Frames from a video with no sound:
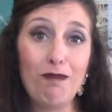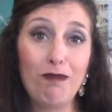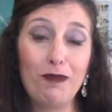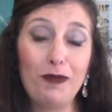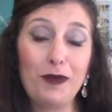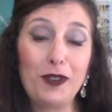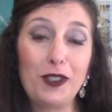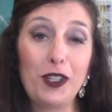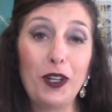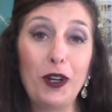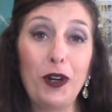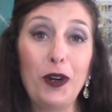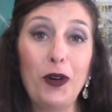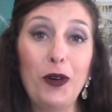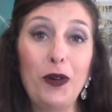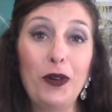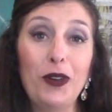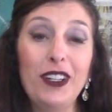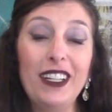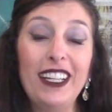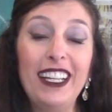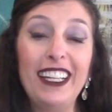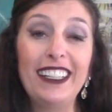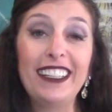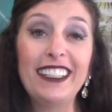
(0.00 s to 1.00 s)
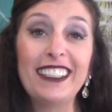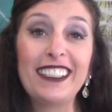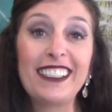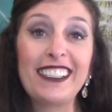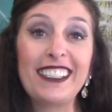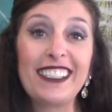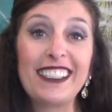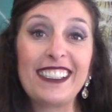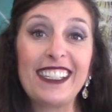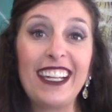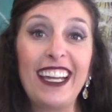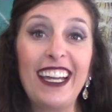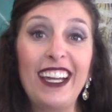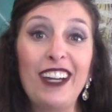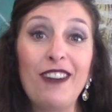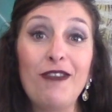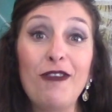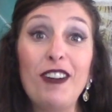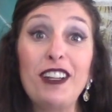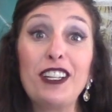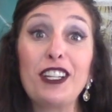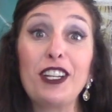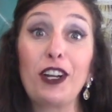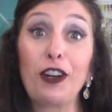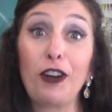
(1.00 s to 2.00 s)
So needless to say,
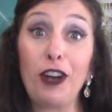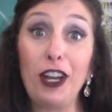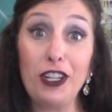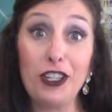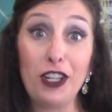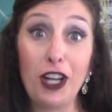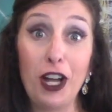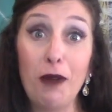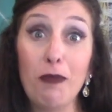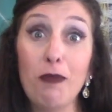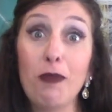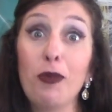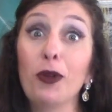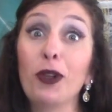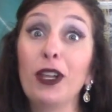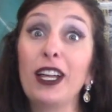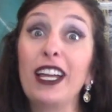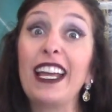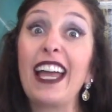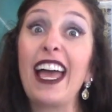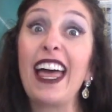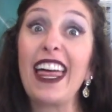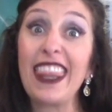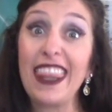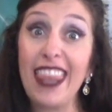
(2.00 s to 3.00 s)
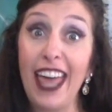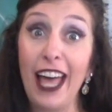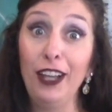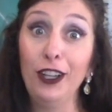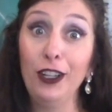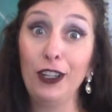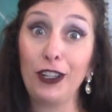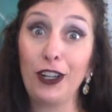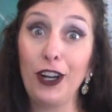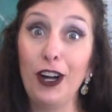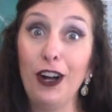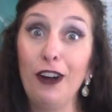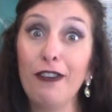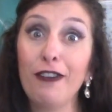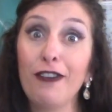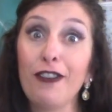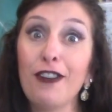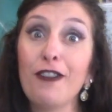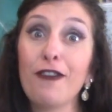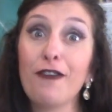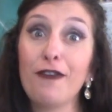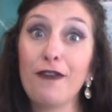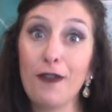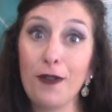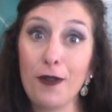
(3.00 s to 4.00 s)
we did a great job pulling that look off
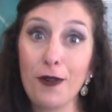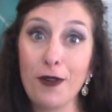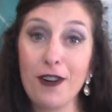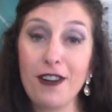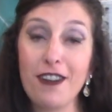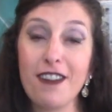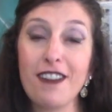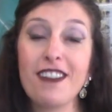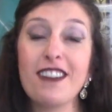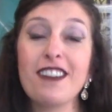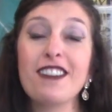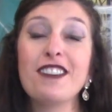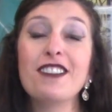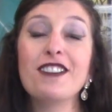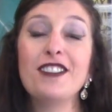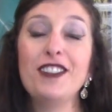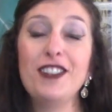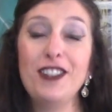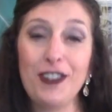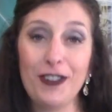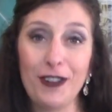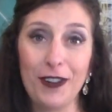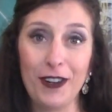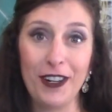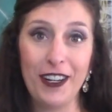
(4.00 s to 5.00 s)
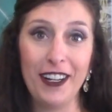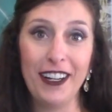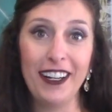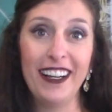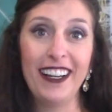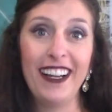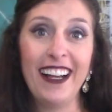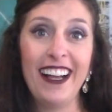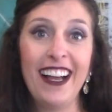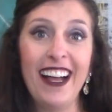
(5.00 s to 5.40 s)
for sure.